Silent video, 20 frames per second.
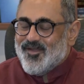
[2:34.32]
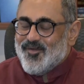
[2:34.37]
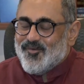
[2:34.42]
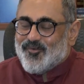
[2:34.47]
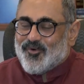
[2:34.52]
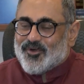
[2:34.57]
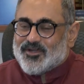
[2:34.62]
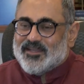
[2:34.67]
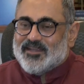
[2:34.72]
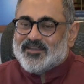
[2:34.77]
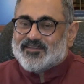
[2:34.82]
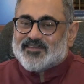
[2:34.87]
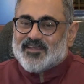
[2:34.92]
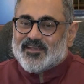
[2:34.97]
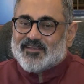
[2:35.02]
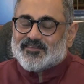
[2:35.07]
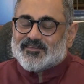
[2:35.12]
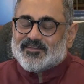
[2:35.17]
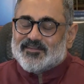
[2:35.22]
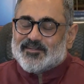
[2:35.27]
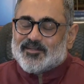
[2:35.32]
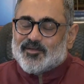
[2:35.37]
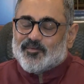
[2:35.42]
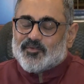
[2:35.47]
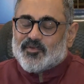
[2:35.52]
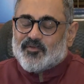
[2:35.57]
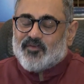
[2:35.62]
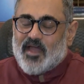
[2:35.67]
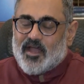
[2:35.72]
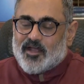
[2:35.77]
what he says in
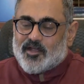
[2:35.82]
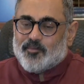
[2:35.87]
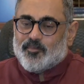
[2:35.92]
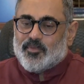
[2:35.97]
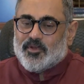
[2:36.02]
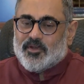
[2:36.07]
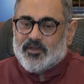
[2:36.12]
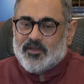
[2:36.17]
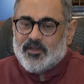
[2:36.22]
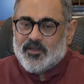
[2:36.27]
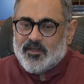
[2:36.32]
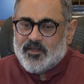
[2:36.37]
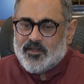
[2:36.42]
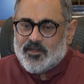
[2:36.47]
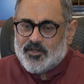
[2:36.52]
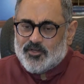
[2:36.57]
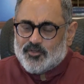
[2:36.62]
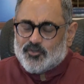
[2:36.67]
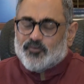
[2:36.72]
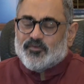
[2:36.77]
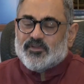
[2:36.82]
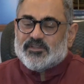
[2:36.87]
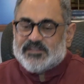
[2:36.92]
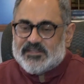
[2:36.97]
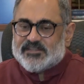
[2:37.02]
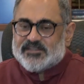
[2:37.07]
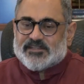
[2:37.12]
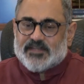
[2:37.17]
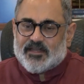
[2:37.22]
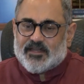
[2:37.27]
terms of hackable. To which
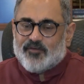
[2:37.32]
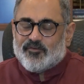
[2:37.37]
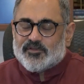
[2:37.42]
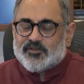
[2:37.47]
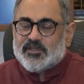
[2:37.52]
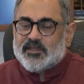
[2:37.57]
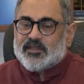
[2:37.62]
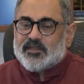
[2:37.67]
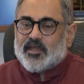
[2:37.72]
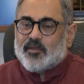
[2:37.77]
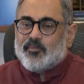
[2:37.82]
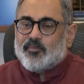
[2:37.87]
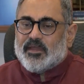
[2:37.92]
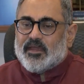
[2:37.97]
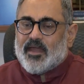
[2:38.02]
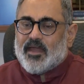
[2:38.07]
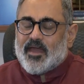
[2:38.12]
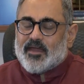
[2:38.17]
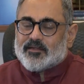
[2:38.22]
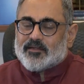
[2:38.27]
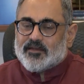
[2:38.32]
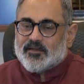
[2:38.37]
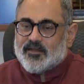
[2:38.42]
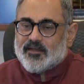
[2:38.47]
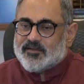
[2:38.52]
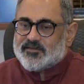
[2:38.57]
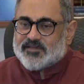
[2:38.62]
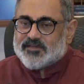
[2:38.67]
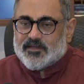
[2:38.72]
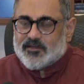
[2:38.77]
he said everything can be hacked, and
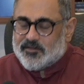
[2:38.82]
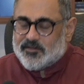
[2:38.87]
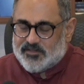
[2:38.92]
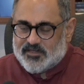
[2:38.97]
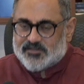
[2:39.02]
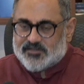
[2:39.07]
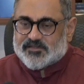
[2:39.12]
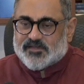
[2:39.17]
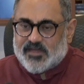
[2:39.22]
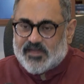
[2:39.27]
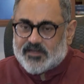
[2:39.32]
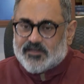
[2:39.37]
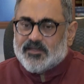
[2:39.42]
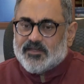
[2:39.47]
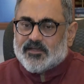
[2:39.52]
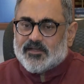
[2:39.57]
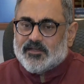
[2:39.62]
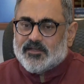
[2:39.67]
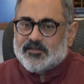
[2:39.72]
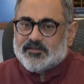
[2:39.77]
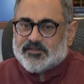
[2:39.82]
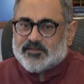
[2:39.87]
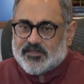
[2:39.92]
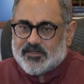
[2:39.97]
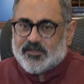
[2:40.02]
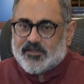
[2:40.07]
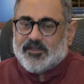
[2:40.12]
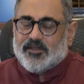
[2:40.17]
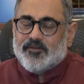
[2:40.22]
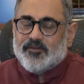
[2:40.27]
I said, yes, technically, in
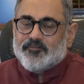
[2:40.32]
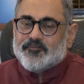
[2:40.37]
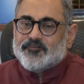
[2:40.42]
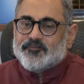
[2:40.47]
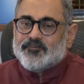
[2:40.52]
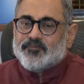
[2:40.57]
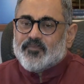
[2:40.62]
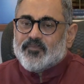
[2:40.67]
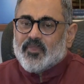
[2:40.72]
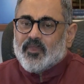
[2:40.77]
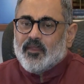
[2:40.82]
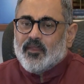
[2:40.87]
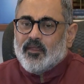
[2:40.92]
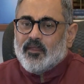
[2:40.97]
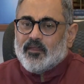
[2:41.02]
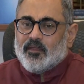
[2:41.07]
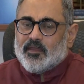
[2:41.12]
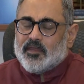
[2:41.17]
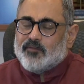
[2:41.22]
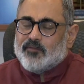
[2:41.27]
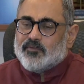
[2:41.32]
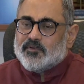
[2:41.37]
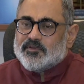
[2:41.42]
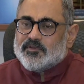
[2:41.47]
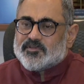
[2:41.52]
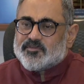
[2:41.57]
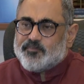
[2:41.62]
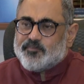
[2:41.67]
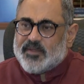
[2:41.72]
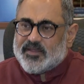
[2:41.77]
theory, even
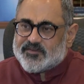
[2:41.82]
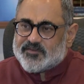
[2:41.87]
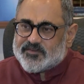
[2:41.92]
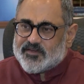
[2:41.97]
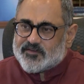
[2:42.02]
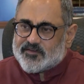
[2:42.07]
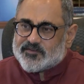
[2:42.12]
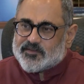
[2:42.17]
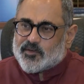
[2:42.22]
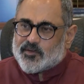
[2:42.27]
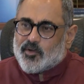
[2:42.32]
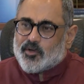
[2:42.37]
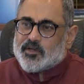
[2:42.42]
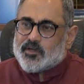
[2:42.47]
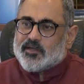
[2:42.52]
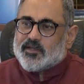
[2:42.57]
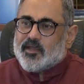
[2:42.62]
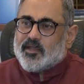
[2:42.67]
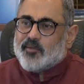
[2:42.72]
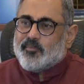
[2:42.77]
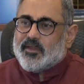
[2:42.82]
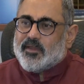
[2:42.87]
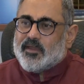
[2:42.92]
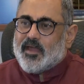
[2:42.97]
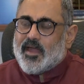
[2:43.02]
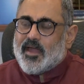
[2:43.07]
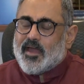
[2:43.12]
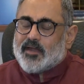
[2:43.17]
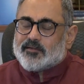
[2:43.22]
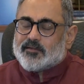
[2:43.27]
SpaceX, the rocket, can be
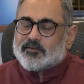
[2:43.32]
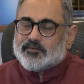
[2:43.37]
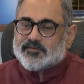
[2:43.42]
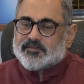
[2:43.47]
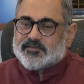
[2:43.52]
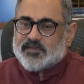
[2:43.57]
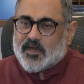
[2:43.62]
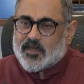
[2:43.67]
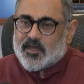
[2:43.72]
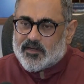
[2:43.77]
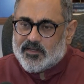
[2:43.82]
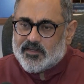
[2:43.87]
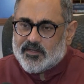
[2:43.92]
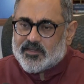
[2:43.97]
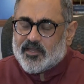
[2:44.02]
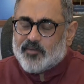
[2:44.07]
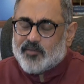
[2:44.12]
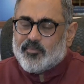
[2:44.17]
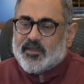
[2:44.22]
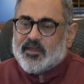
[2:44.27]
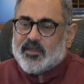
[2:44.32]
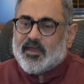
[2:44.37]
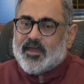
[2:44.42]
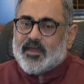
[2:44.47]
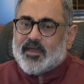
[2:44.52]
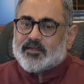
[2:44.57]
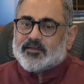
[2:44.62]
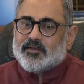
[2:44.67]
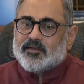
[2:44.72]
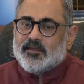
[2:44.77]
hacked, Starlink can be
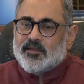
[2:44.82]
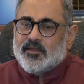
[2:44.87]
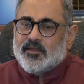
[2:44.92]
hacked.